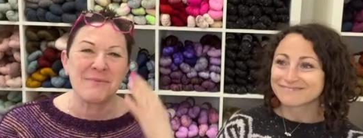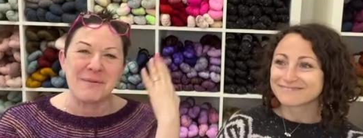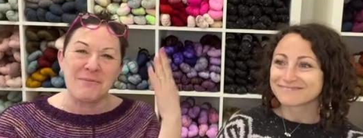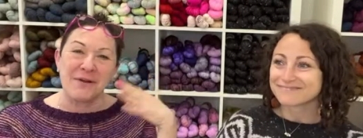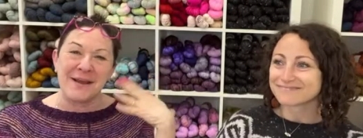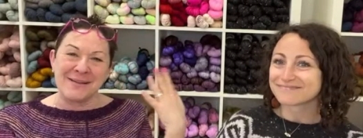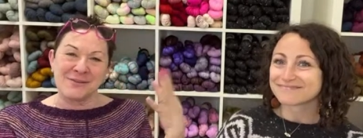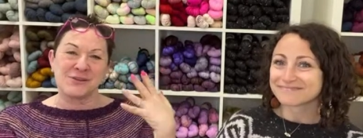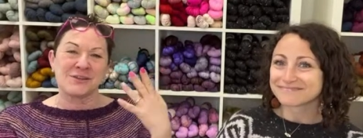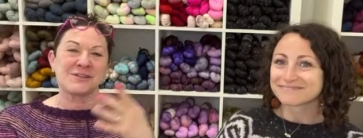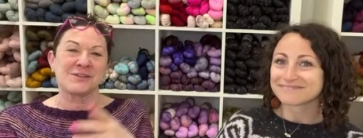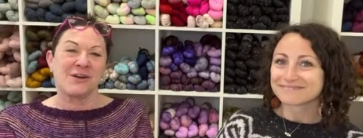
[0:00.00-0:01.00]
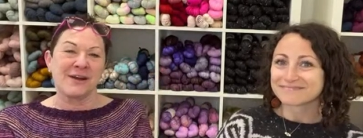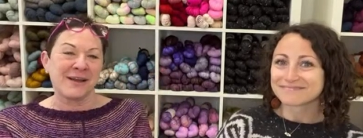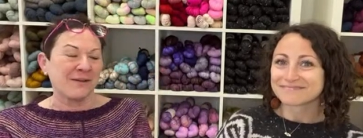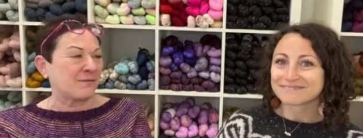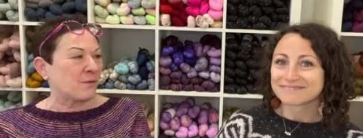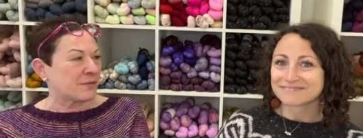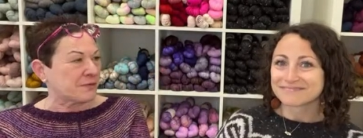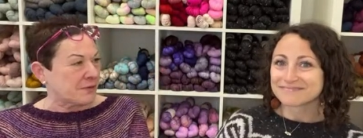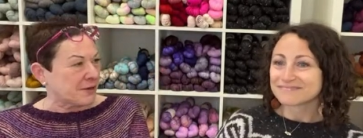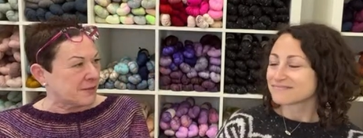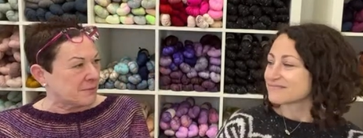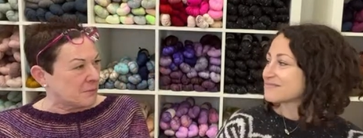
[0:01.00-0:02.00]
Speaker 1: my brain is just starting at
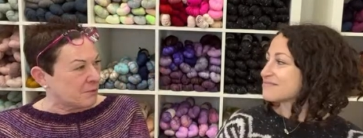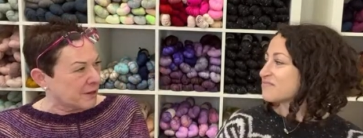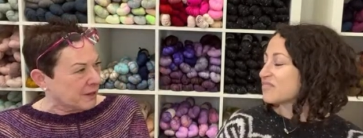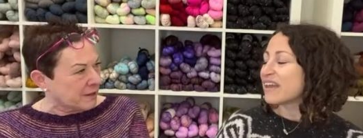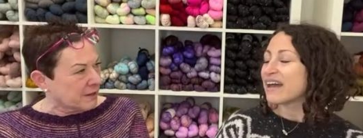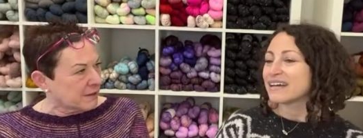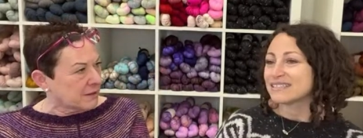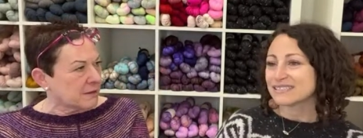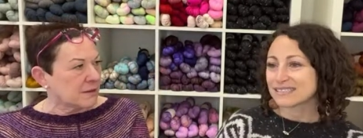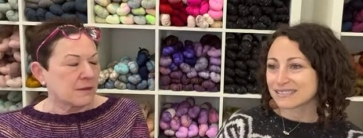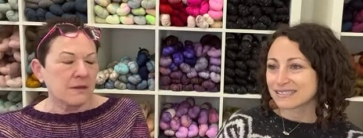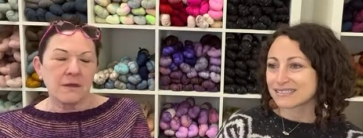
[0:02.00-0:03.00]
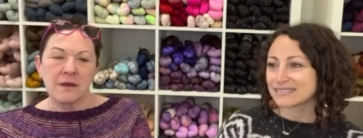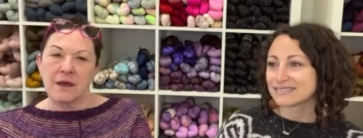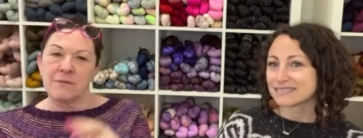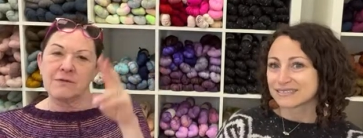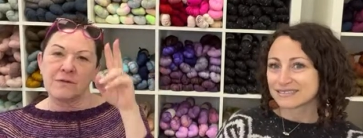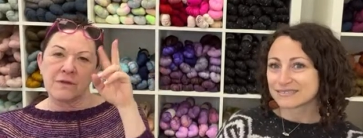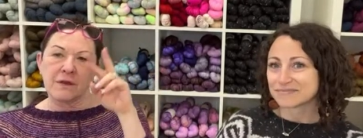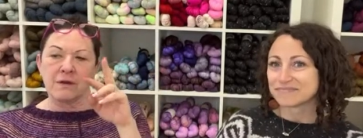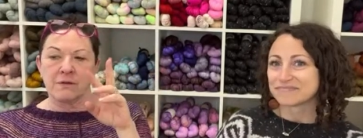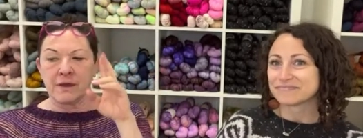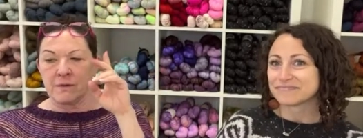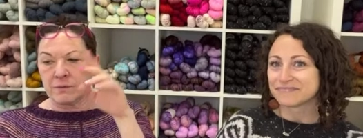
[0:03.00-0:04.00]
4.30 in the morning. Yes. I'm just like,
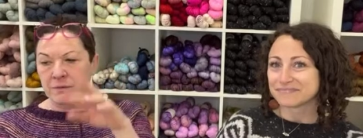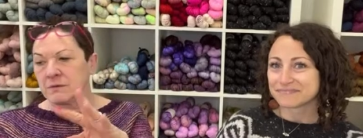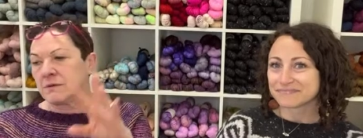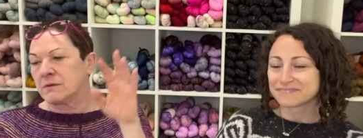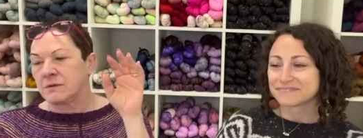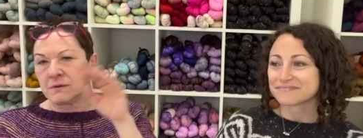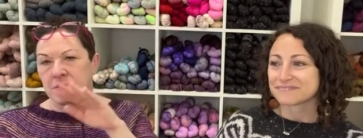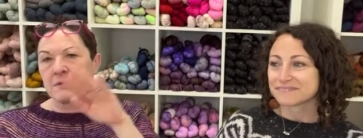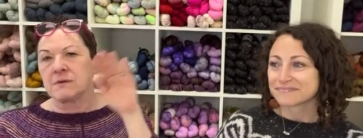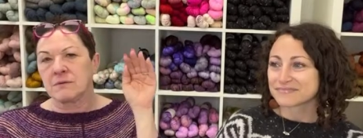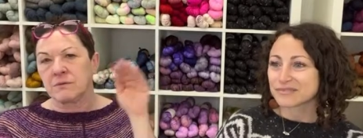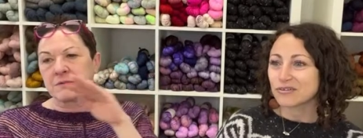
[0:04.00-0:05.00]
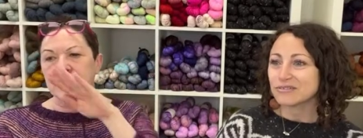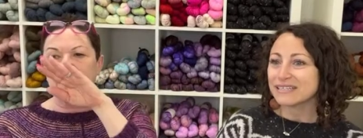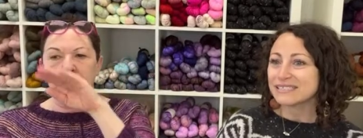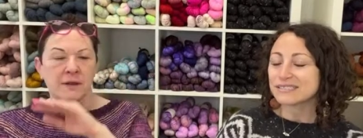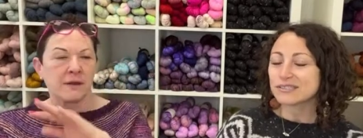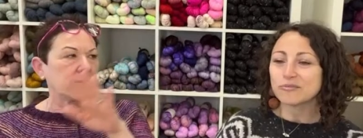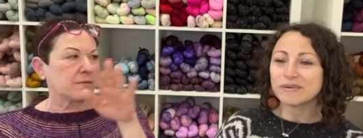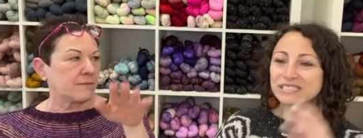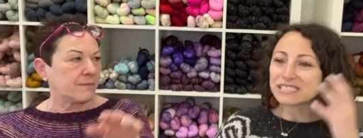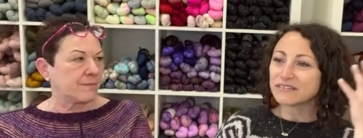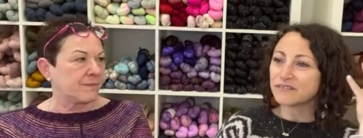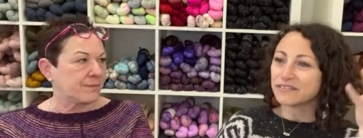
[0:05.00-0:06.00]
okay, what's Only so out?
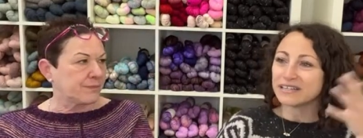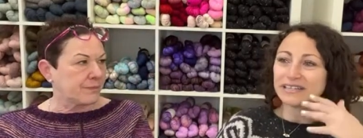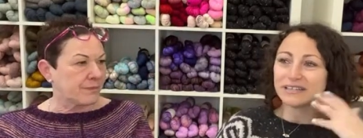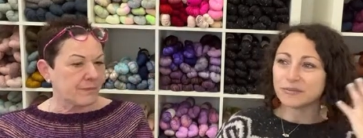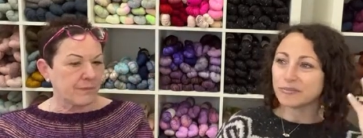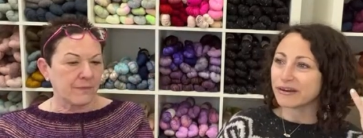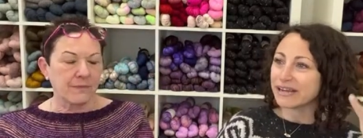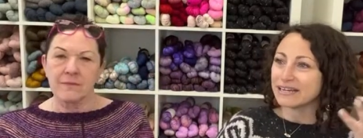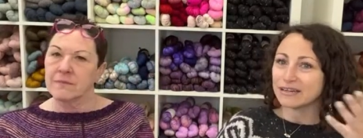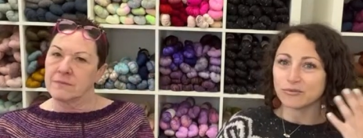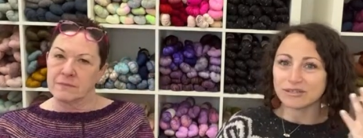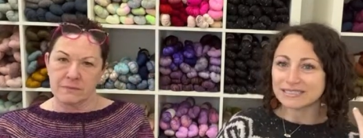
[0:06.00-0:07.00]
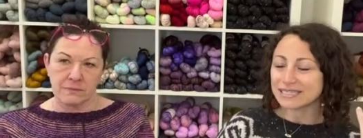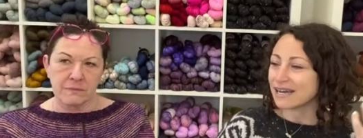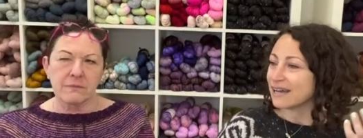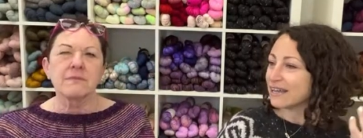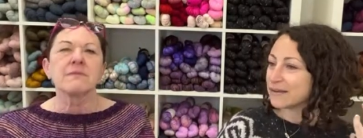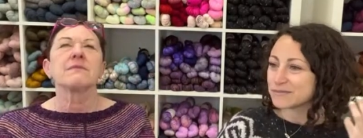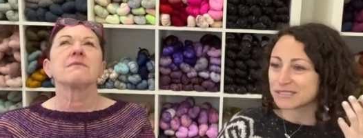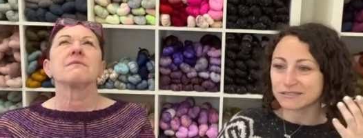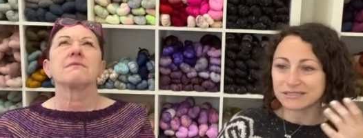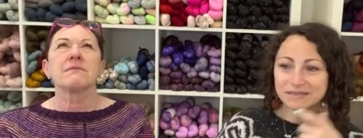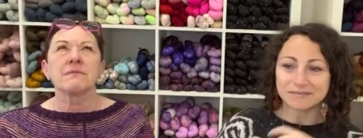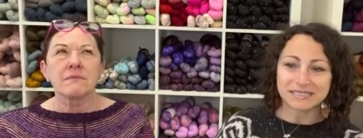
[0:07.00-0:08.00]
Speaker 2: much could fit in your brain at one time. So
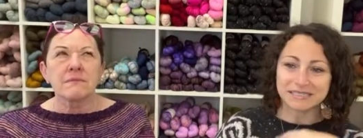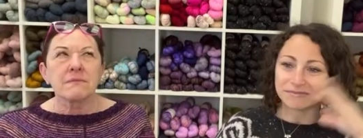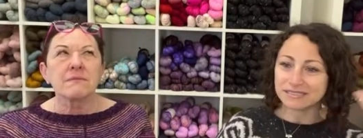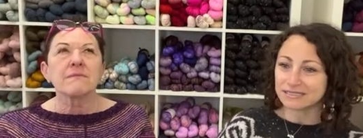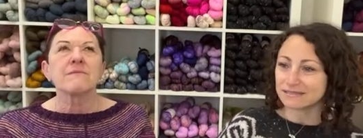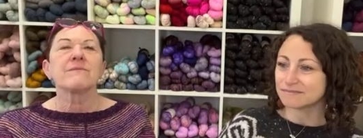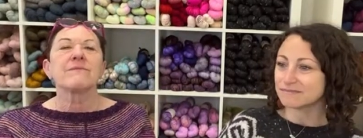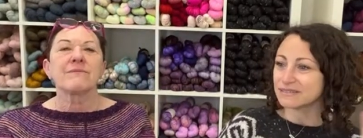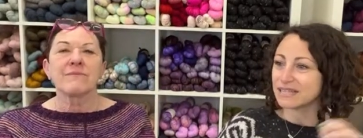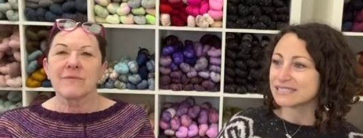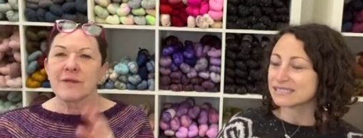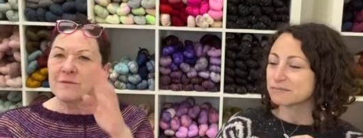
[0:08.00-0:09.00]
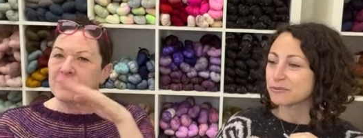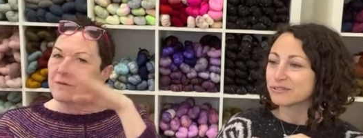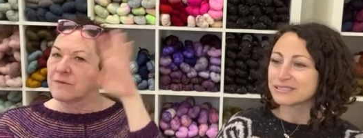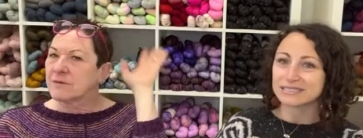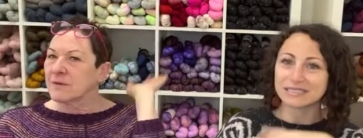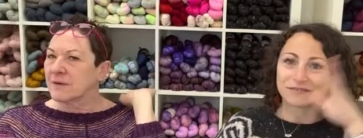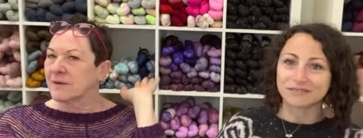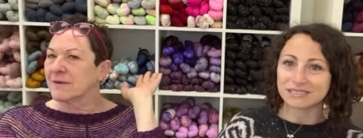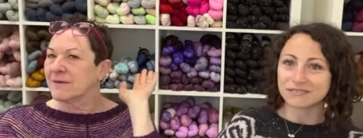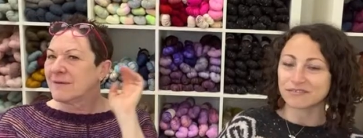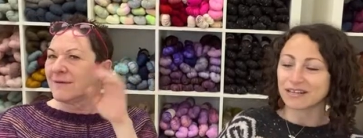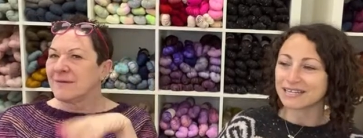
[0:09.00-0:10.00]
sometimes the less important just stuff like,
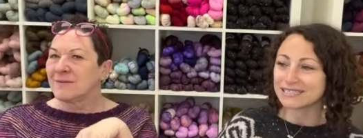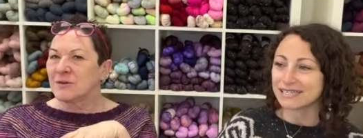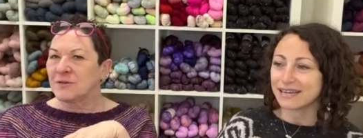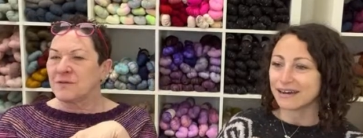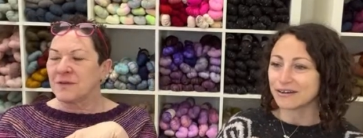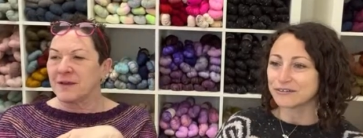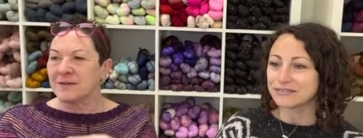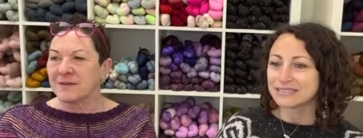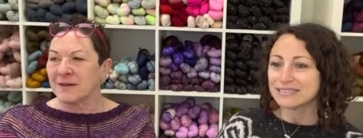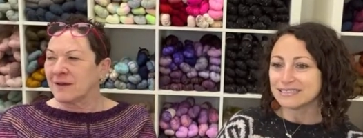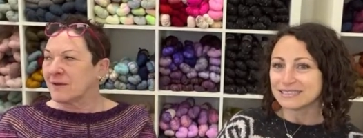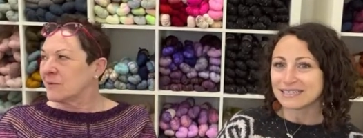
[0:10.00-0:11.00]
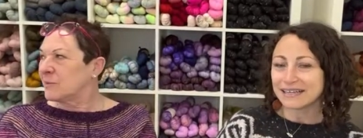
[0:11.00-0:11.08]
just flies just out. Just flies out.